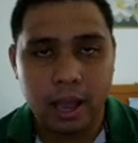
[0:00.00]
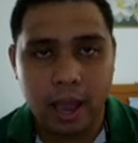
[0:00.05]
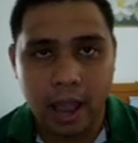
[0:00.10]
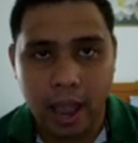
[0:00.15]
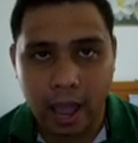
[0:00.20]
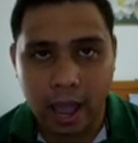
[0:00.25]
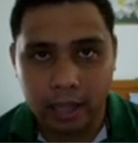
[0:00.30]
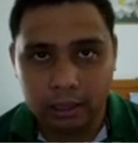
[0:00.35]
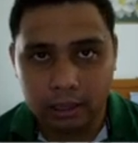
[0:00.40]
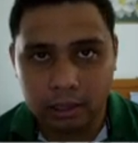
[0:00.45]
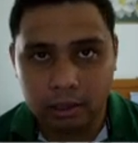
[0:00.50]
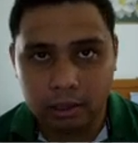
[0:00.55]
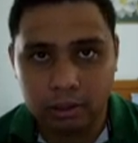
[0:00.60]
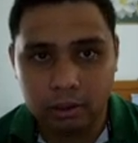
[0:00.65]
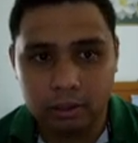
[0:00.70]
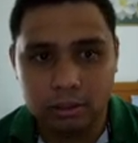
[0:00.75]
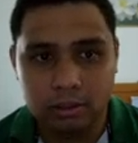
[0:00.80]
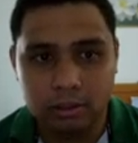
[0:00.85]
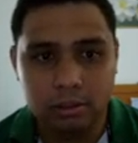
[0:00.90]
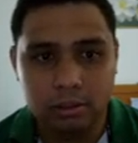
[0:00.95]
Hot
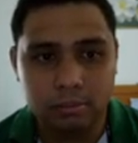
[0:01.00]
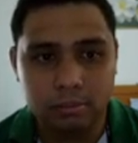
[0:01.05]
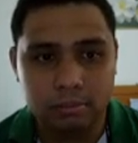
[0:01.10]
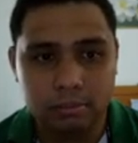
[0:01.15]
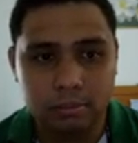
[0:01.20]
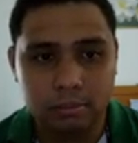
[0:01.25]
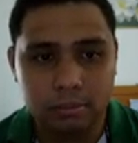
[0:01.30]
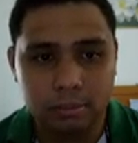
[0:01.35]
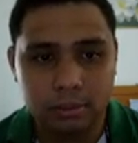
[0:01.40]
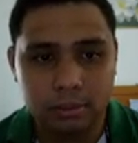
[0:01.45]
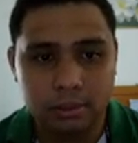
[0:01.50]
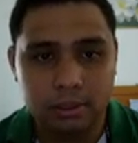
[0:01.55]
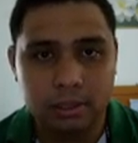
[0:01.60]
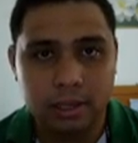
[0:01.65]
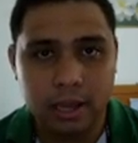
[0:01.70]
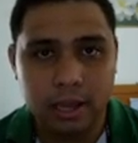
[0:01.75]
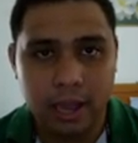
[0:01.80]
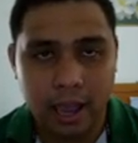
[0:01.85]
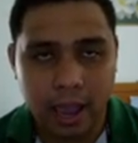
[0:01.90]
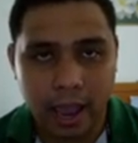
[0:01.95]
dogs,
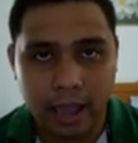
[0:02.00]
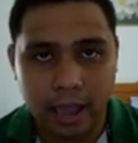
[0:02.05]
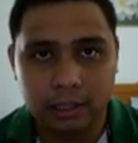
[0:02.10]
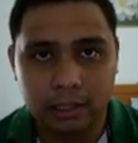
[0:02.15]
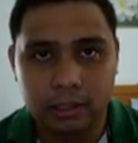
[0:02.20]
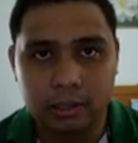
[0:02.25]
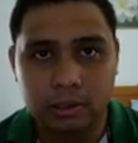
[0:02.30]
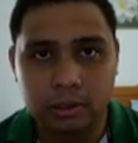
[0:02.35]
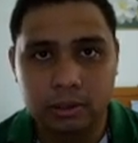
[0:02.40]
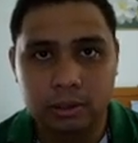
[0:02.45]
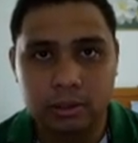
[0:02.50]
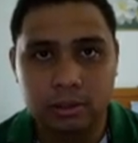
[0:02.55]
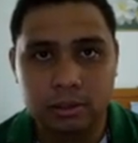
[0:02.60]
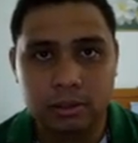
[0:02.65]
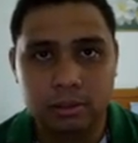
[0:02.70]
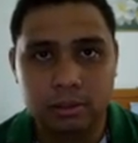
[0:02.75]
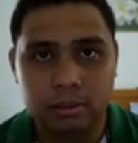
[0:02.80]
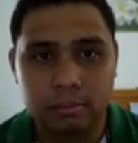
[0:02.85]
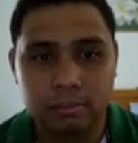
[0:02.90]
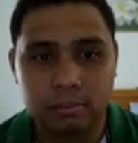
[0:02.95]
hot
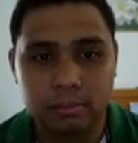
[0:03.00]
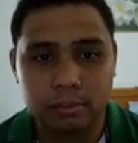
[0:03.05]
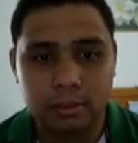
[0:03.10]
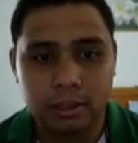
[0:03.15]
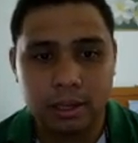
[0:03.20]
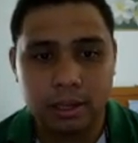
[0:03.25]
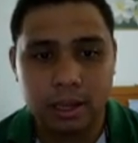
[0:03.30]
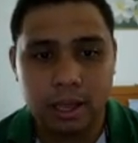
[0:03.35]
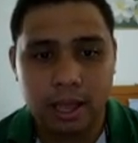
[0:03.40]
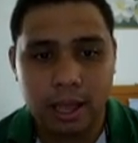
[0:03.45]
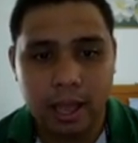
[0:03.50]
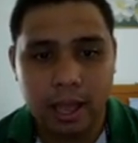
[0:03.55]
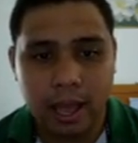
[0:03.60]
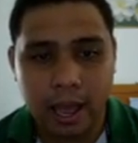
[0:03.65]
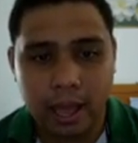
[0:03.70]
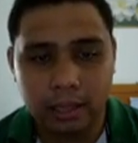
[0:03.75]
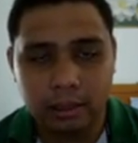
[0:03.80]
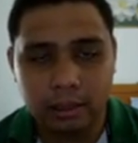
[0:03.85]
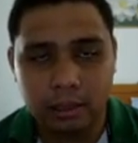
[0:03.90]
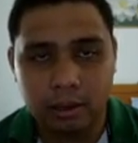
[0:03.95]
dogs,
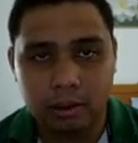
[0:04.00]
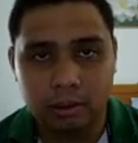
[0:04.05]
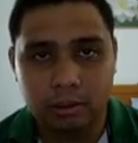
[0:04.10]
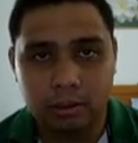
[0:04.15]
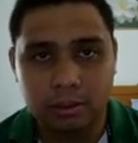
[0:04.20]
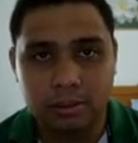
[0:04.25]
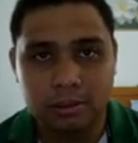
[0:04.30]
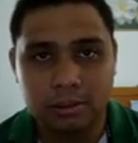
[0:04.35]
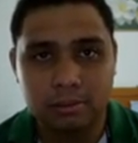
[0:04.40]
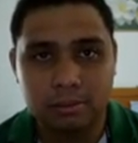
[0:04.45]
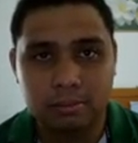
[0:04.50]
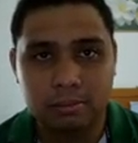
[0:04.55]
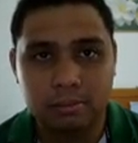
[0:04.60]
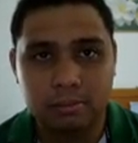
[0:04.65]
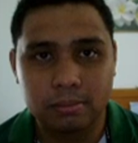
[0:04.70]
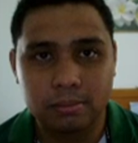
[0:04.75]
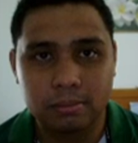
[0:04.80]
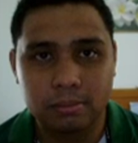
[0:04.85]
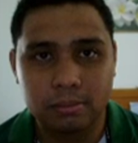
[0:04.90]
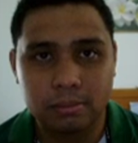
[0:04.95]
hot dogs,
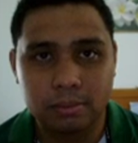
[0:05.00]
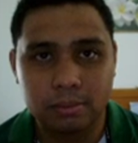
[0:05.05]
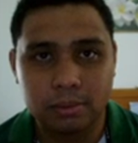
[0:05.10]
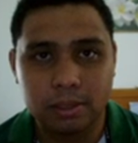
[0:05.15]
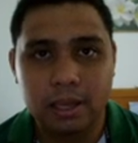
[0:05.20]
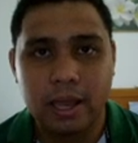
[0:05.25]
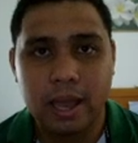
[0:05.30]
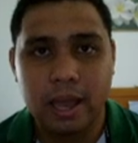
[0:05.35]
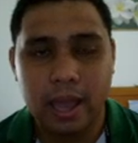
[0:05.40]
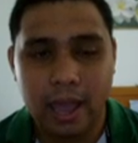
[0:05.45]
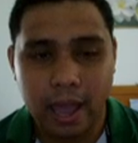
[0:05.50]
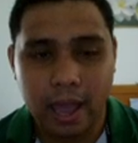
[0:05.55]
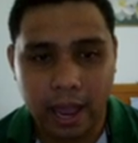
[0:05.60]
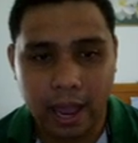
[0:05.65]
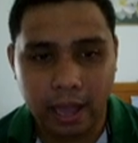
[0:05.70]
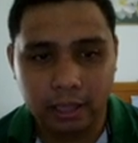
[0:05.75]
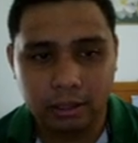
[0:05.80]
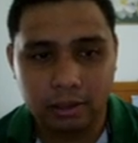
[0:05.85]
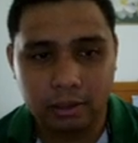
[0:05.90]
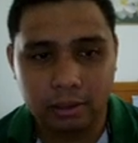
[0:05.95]

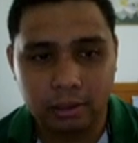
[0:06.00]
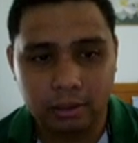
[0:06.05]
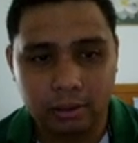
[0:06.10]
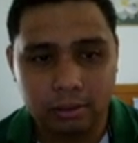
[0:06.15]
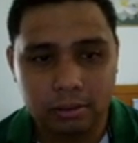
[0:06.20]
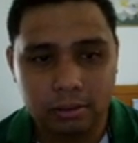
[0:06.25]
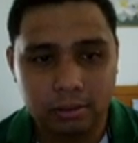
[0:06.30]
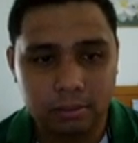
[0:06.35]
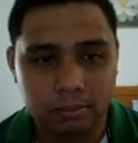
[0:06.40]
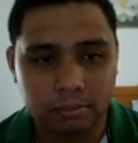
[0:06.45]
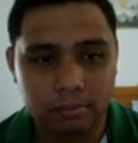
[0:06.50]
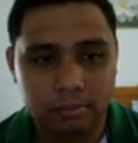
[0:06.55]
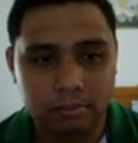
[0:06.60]
hot dogs.